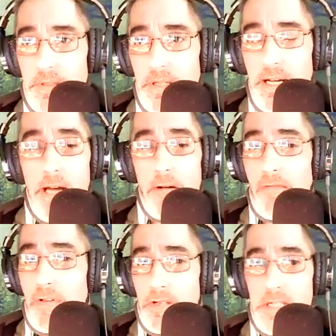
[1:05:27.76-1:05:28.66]
I
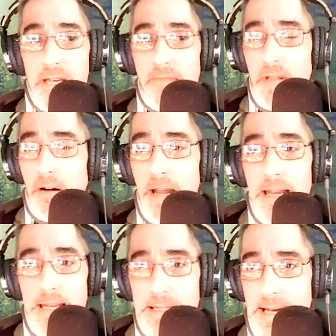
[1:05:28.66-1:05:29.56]
don't feel safe there
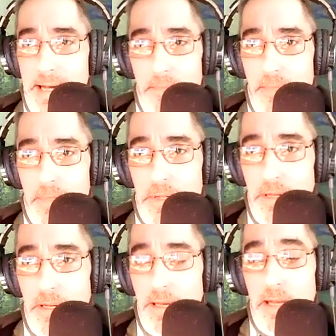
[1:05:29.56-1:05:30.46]
anytime.
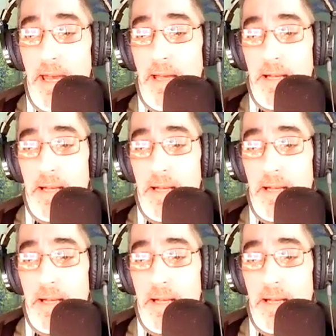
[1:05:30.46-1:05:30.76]
And at